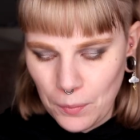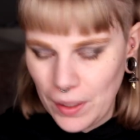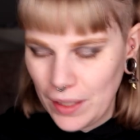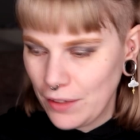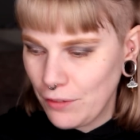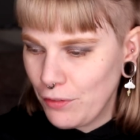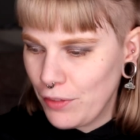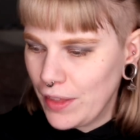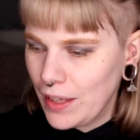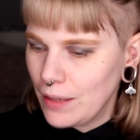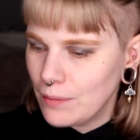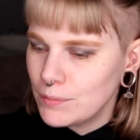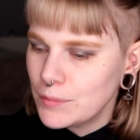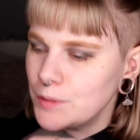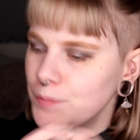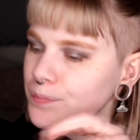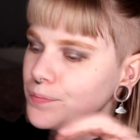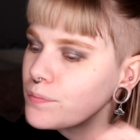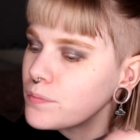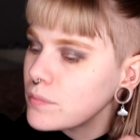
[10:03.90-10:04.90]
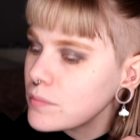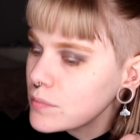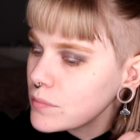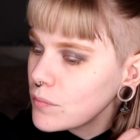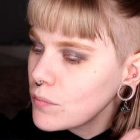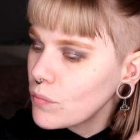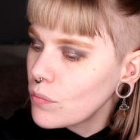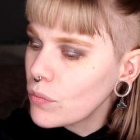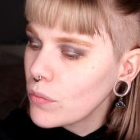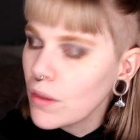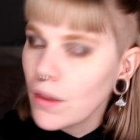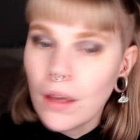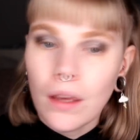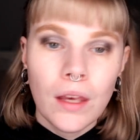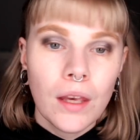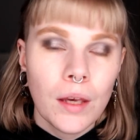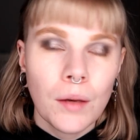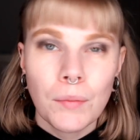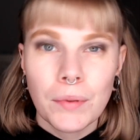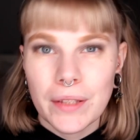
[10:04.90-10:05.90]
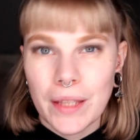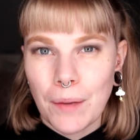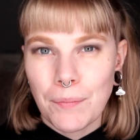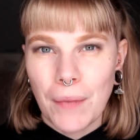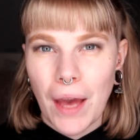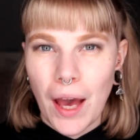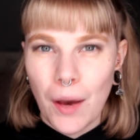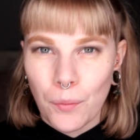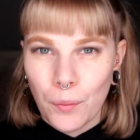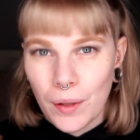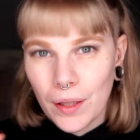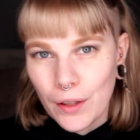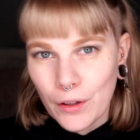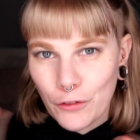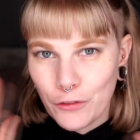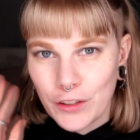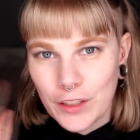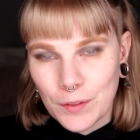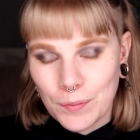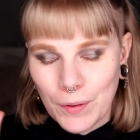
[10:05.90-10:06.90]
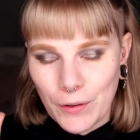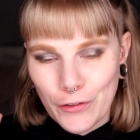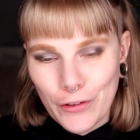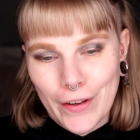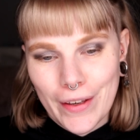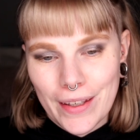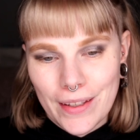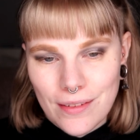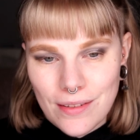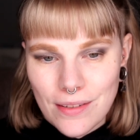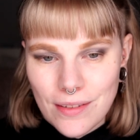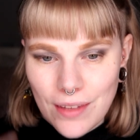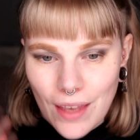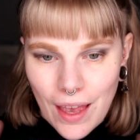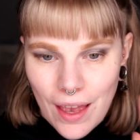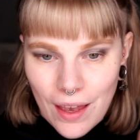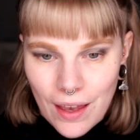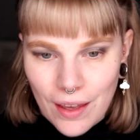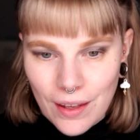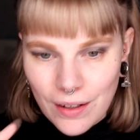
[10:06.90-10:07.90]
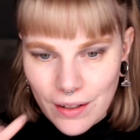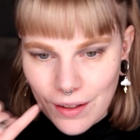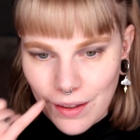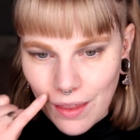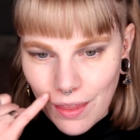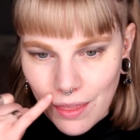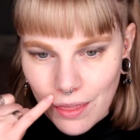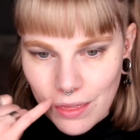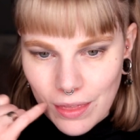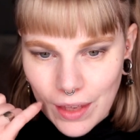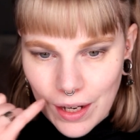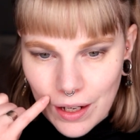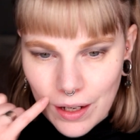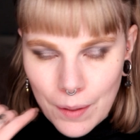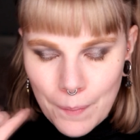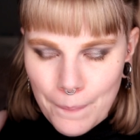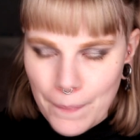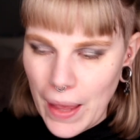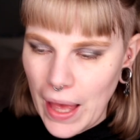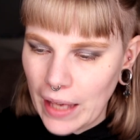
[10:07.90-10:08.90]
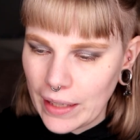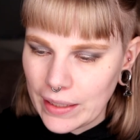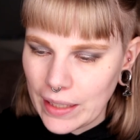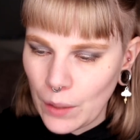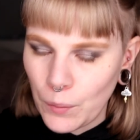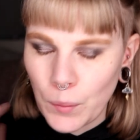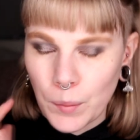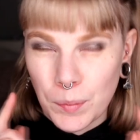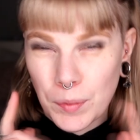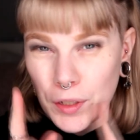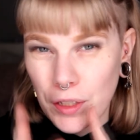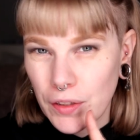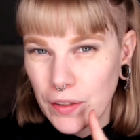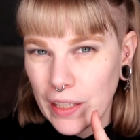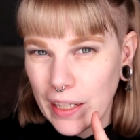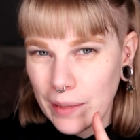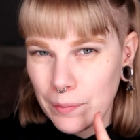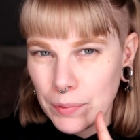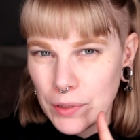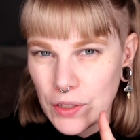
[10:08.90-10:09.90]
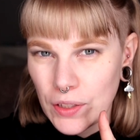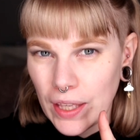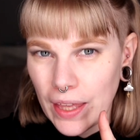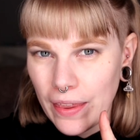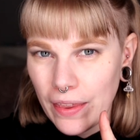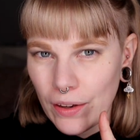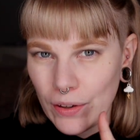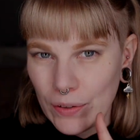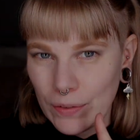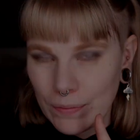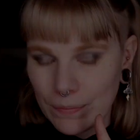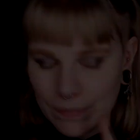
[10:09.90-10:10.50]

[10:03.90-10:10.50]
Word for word: one of them. But yeah, I will fix my face and then I come back and we put on the lip together.